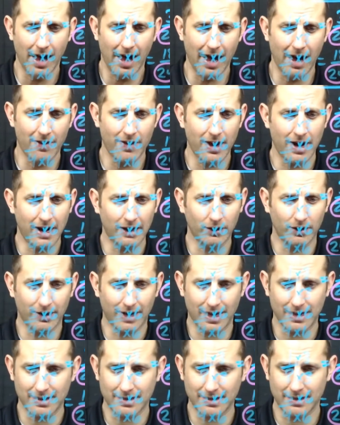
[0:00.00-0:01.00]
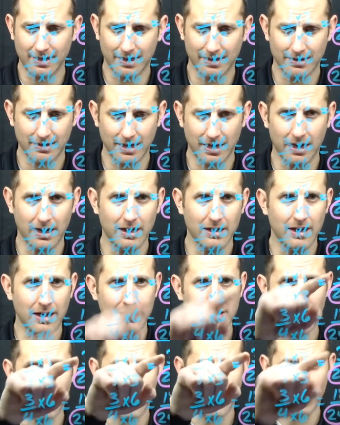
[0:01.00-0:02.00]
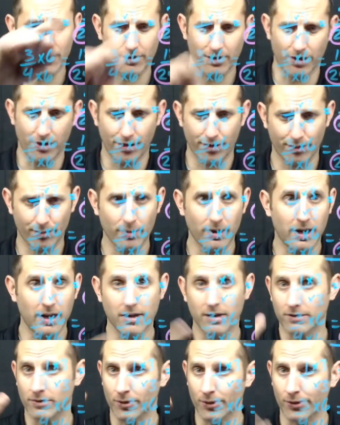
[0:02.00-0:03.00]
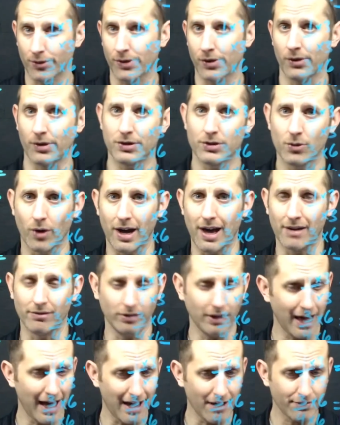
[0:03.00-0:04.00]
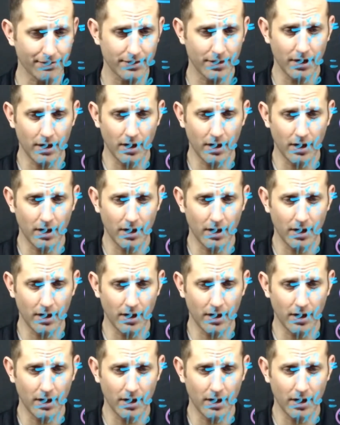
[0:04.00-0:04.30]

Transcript: And then I look at 16 is higher than 3, because those are the only two I have left.